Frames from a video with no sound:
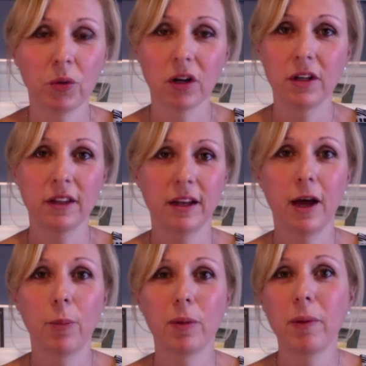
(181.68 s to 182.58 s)
world and
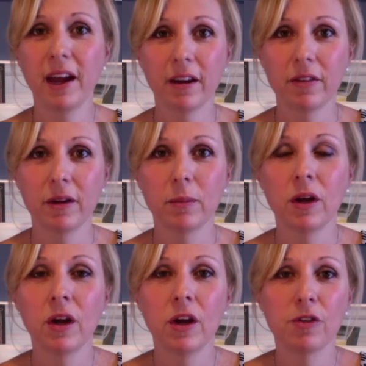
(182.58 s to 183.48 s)
help prepare them
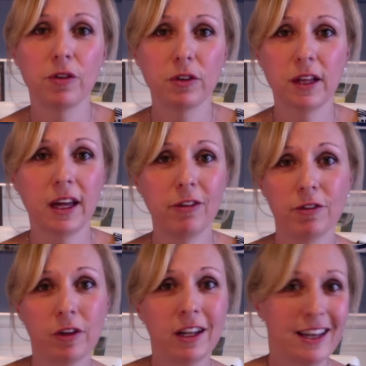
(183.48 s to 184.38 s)
for life
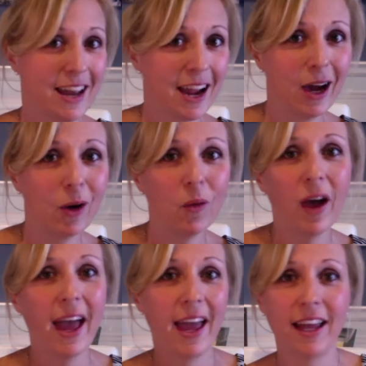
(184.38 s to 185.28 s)
now
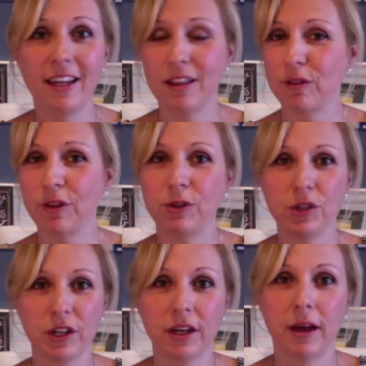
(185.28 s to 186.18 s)
and in the future
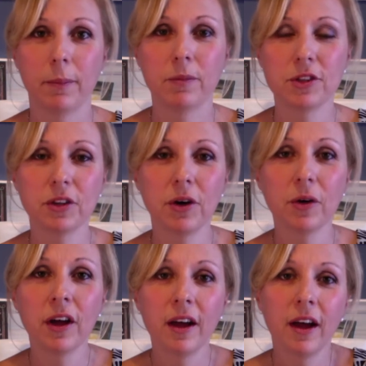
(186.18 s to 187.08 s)
to come. So
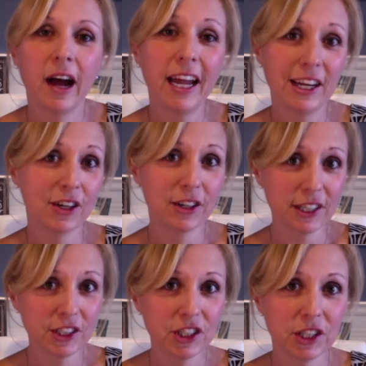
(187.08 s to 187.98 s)
I
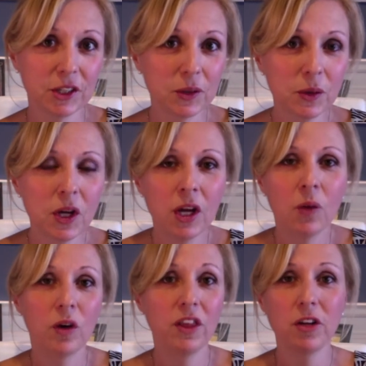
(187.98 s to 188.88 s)
encourage you
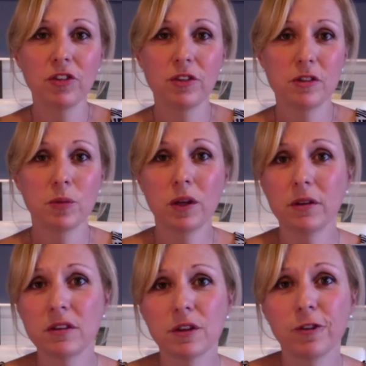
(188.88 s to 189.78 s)
with your students, whether
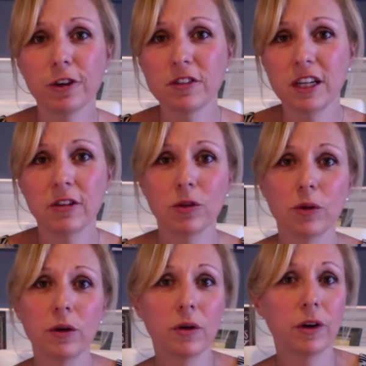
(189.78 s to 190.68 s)
it's the first day of
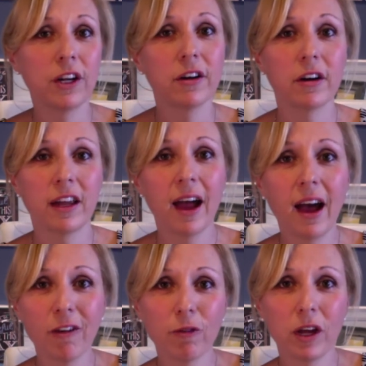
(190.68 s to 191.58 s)
school or you're already
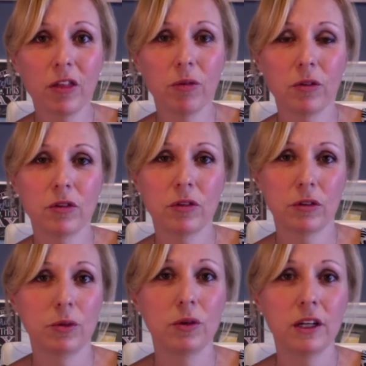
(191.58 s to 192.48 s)
halfway through the
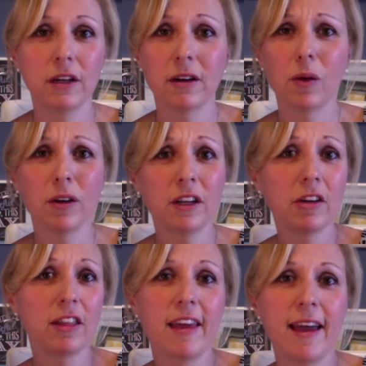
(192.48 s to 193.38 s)
school year or
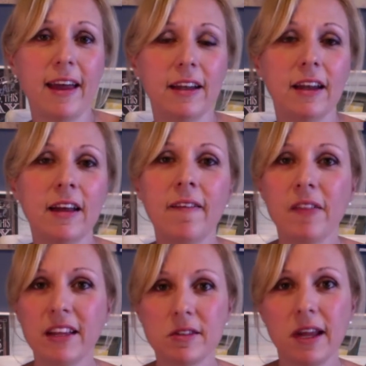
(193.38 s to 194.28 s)
nearing the end,
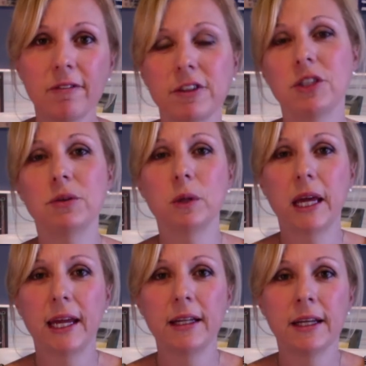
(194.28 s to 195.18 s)
it's never too
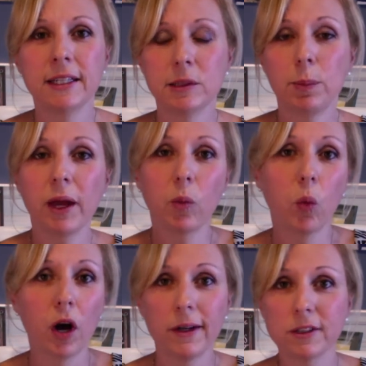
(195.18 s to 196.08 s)
late to pick
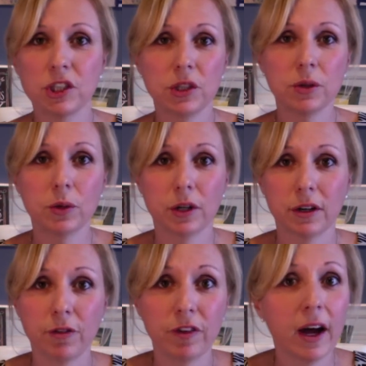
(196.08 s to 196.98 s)
one or two
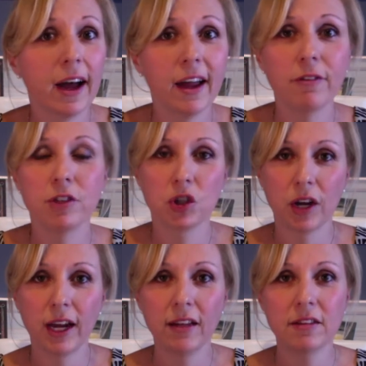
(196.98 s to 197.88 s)
or five
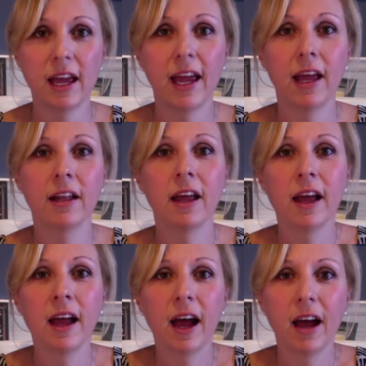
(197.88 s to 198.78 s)
traits and
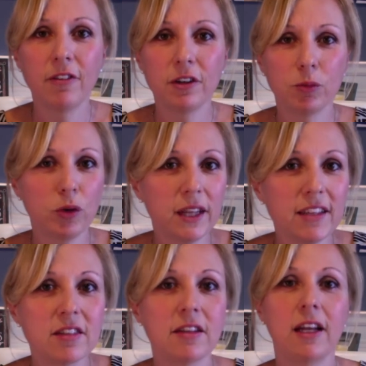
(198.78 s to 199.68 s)
have your really
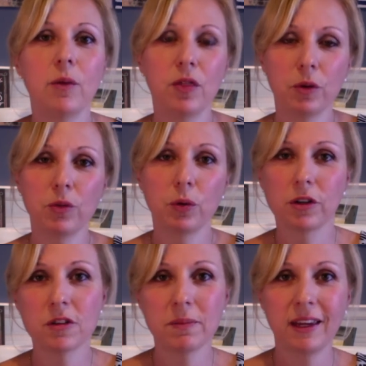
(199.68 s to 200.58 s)
study what those
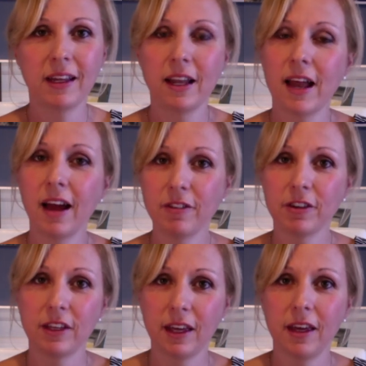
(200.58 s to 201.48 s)
words mean and have your
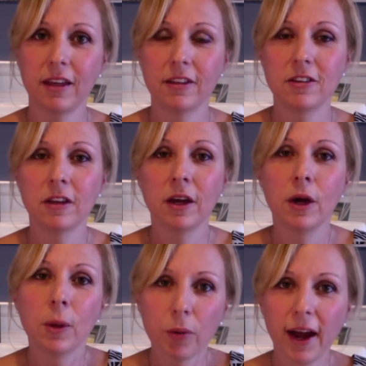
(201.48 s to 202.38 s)
kids
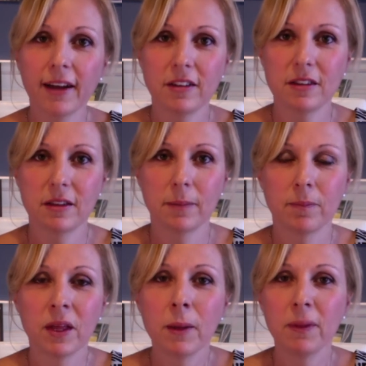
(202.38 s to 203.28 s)
practice them,
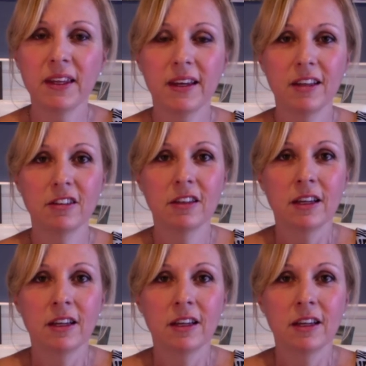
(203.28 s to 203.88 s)
because